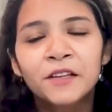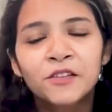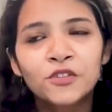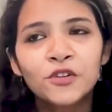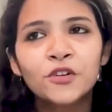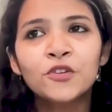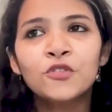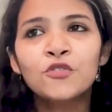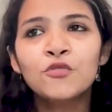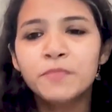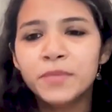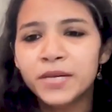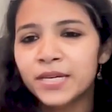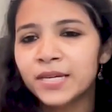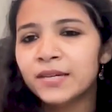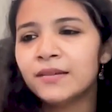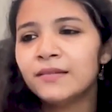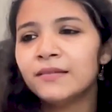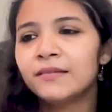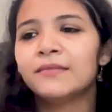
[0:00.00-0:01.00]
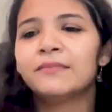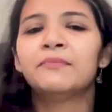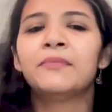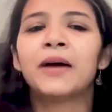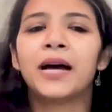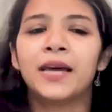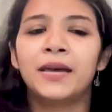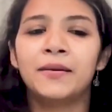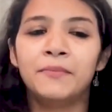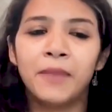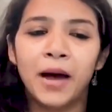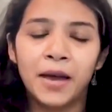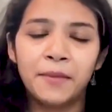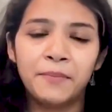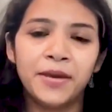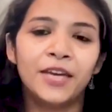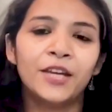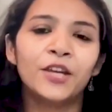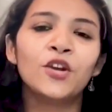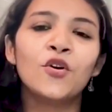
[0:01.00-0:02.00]
So to me, my
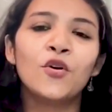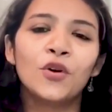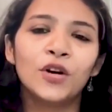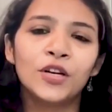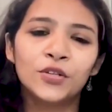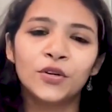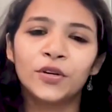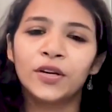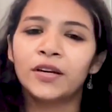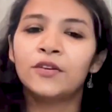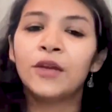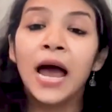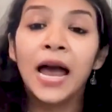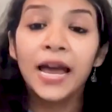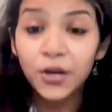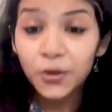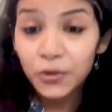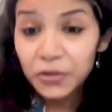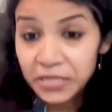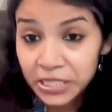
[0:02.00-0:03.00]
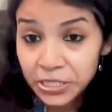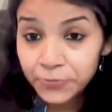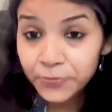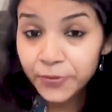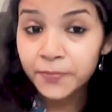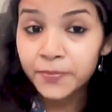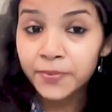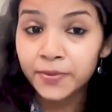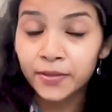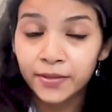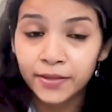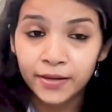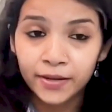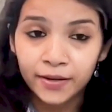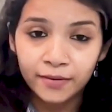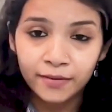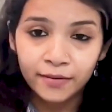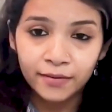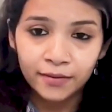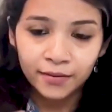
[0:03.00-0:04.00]
main goal is, okay, I know these people,
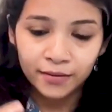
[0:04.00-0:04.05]
they're